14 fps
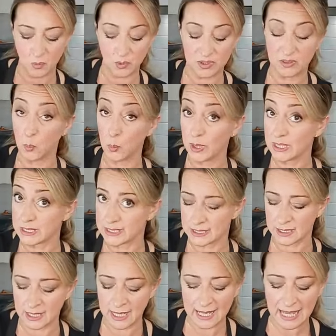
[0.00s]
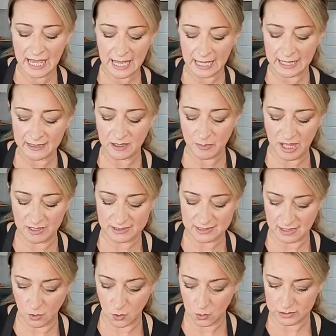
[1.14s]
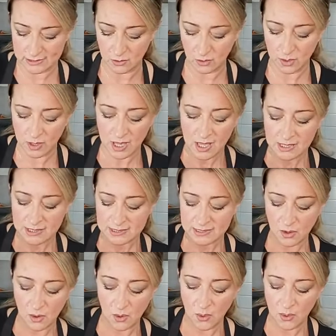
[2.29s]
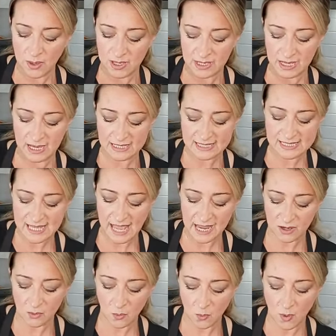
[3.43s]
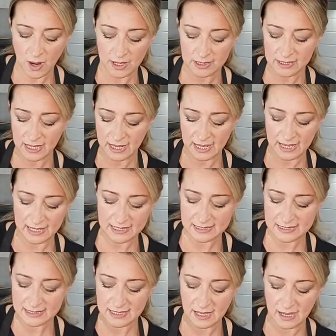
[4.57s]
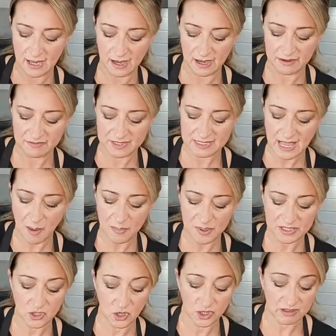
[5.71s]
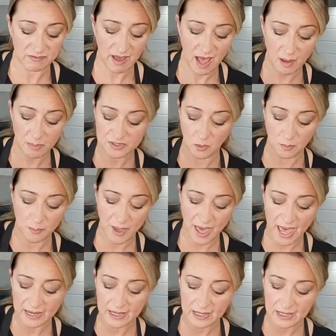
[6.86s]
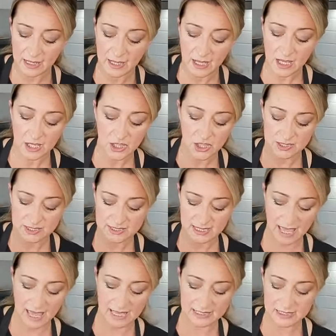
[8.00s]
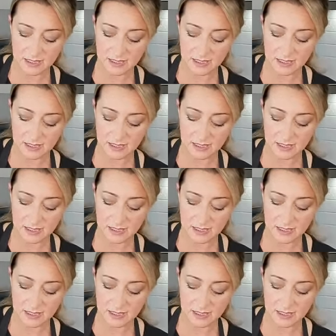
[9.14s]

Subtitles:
with Wilton candy melts also. So second one is, if this happened, don't give up, don't panic, just add,